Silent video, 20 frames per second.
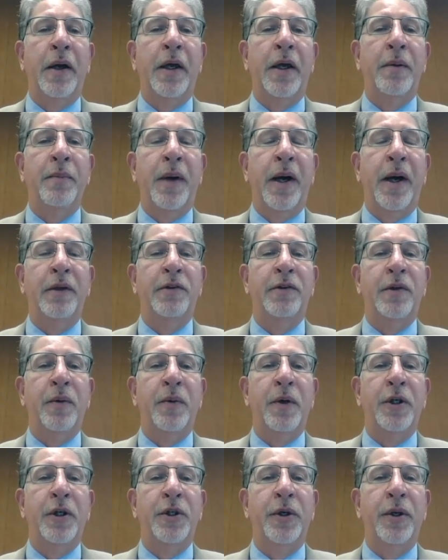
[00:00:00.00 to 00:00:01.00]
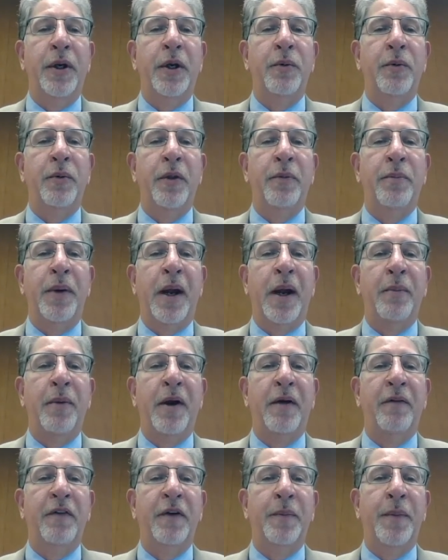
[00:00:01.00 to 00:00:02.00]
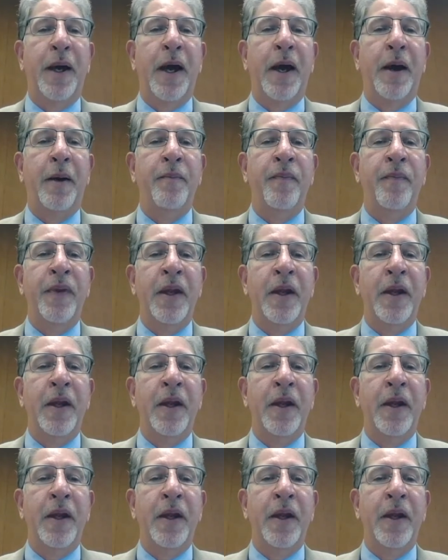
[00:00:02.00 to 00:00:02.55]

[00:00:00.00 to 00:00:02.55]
in mice that were treated with Pamrevlumab,